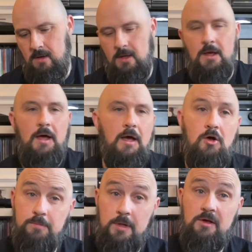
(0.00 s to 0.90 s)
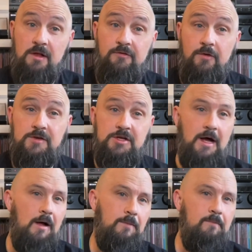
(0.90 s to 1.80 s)
A couple of Cliff Richard
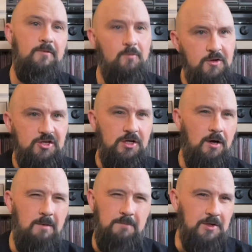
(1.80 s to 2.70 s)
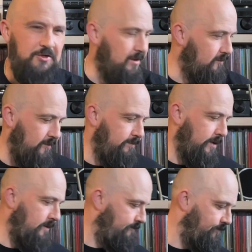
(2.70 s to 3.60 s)
albums, which, you know, I mulled over,
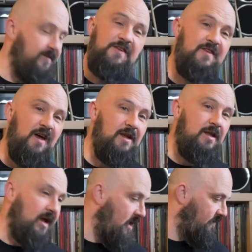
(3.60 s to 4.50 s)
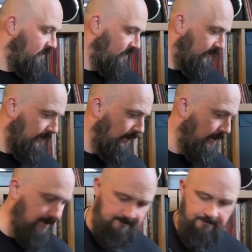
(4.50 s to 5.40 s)
but decided against.
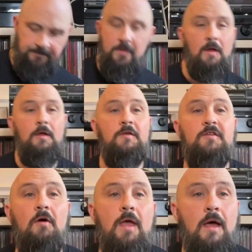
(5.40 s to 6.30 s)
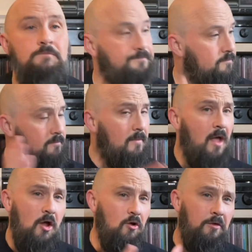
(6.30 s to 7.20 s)
So, yeah,
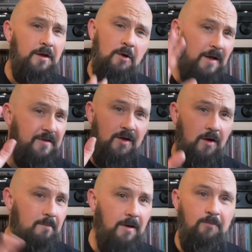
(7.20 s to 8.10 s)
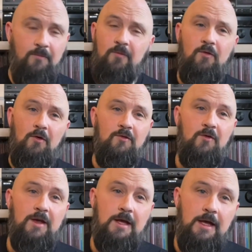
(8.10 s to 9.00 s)
nothing to add. Sorry, my throat's
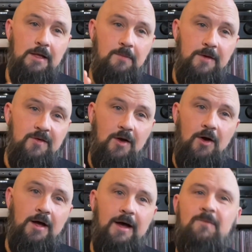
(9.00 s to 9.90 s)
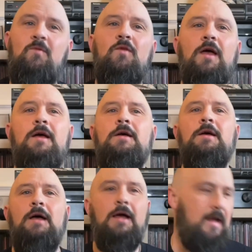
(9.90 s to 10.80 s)
fucking killing me. So, yeah,
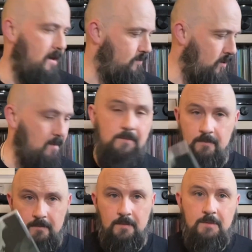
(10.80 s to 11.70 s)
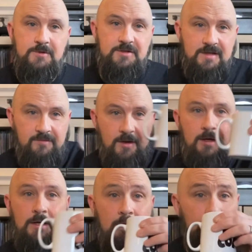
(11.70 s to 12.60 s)
I keep... let me just have a
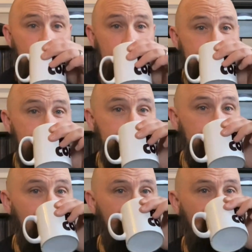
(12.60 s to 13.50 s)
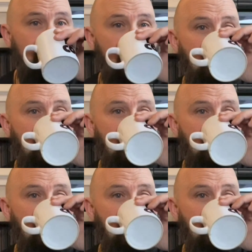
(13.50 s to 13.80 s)
sip of coffee.